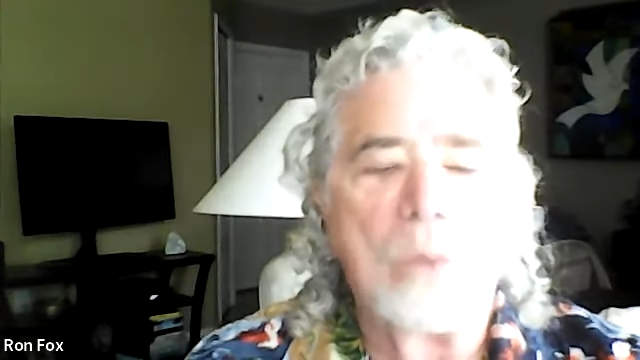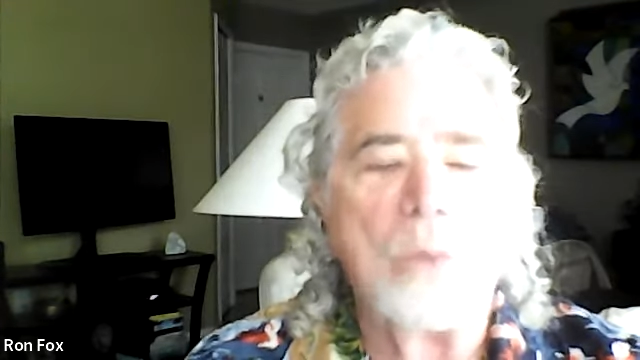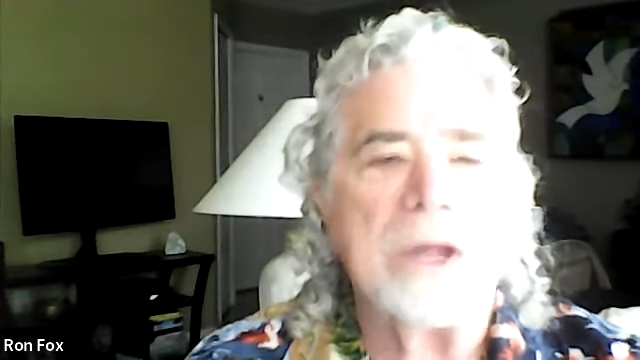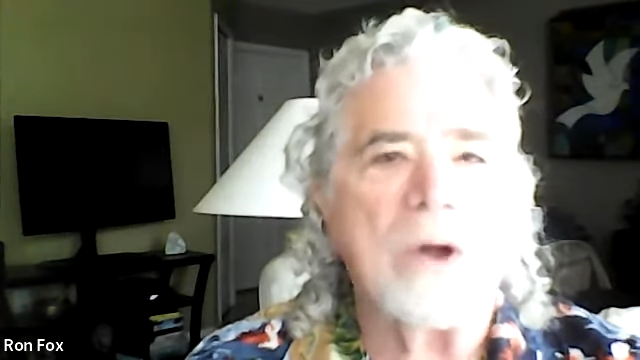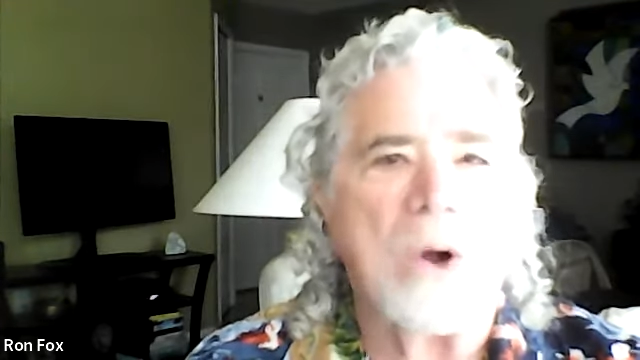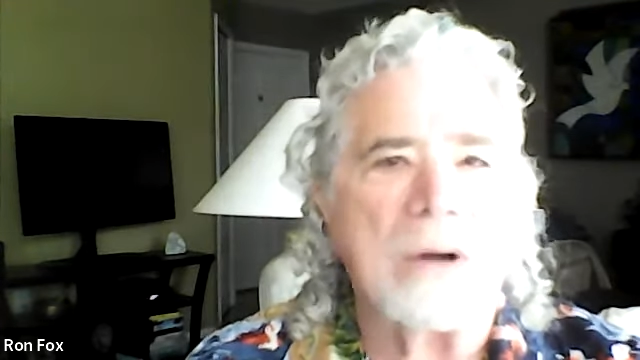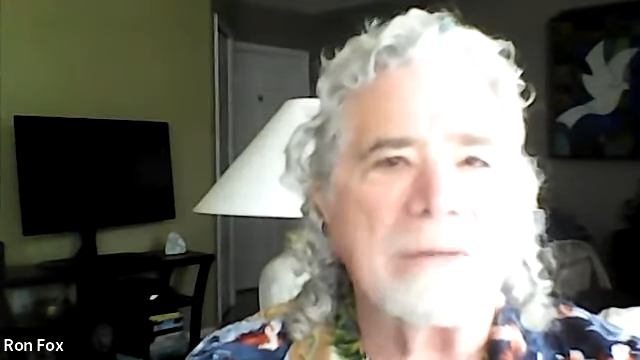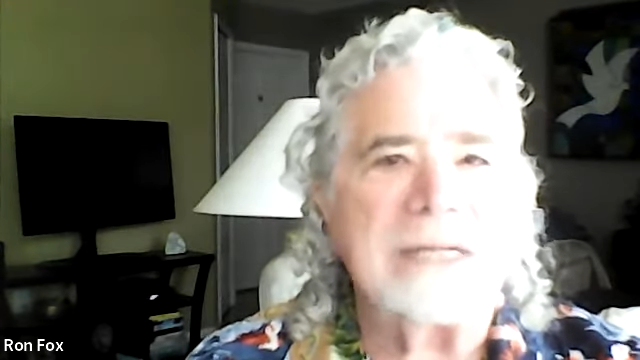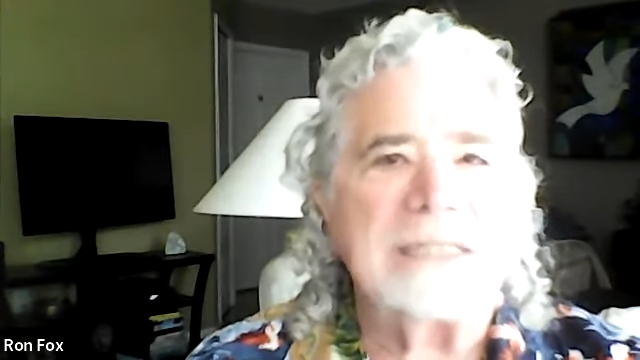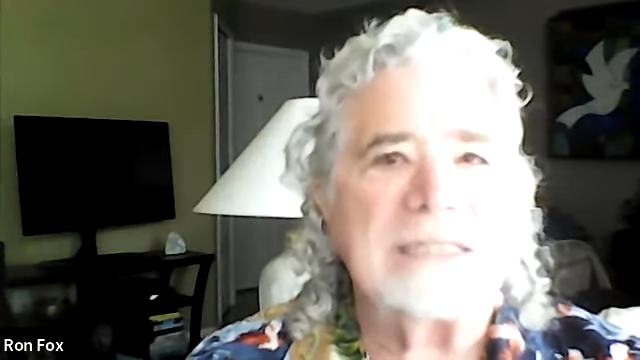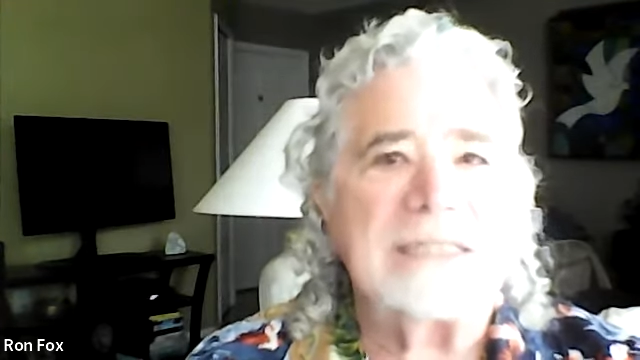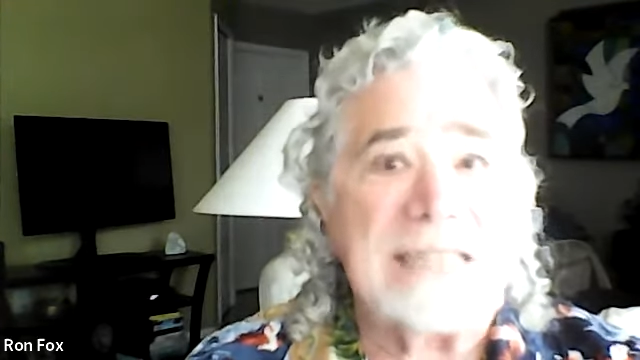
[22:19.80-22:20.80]
We
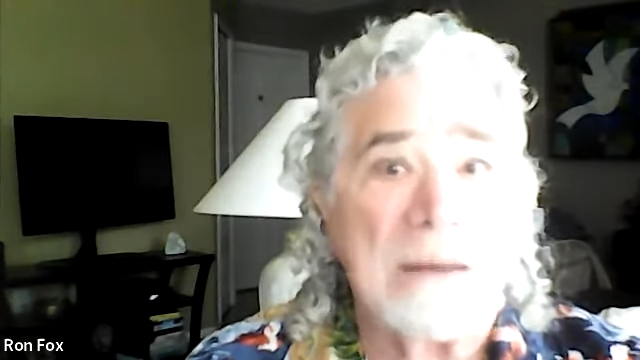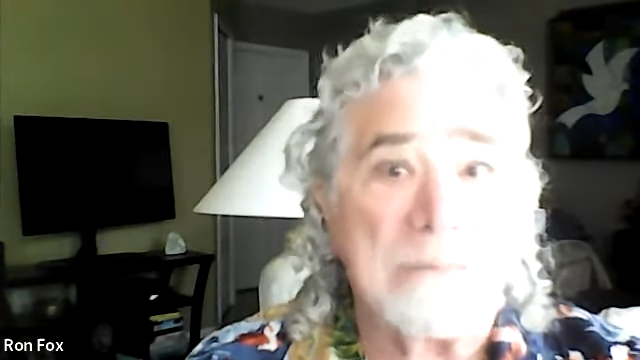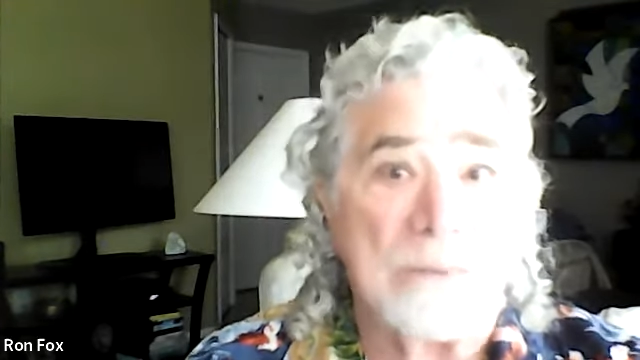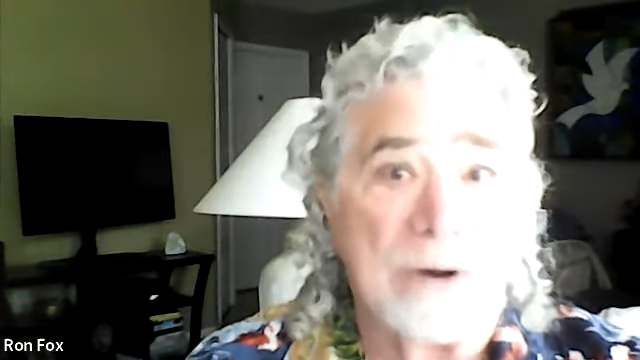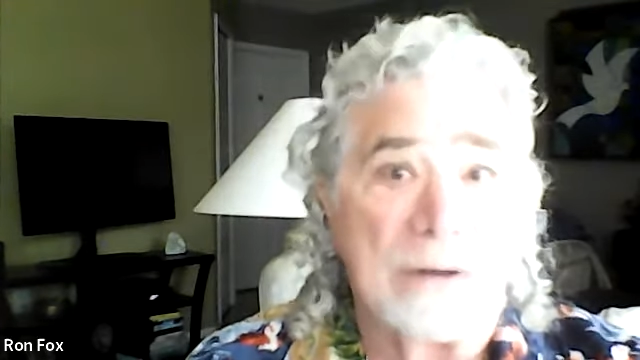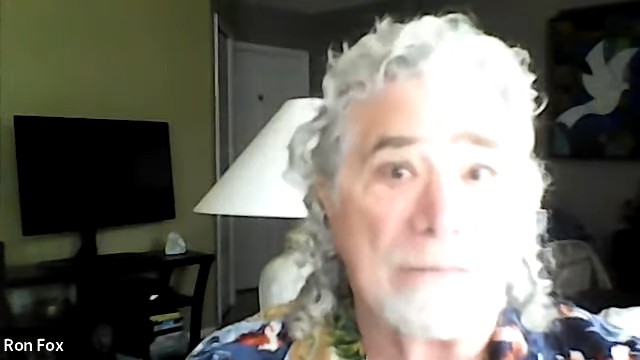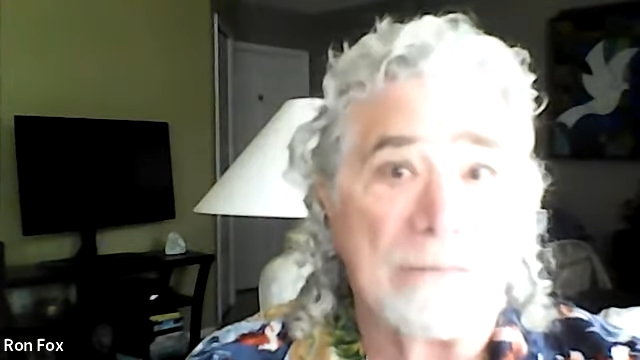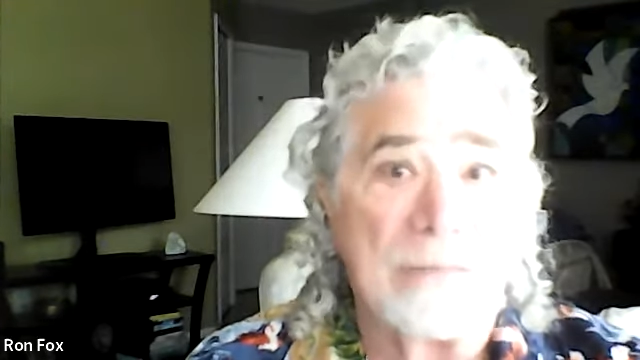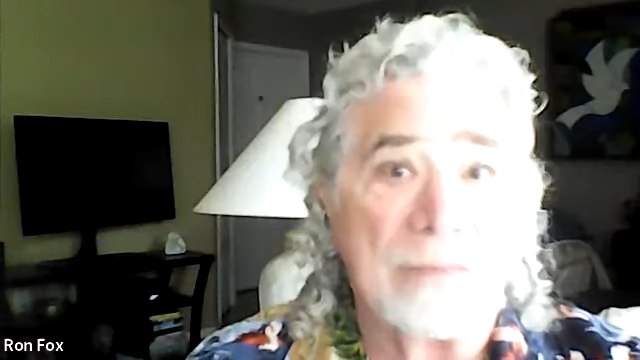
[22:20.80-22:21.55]
aren't separate,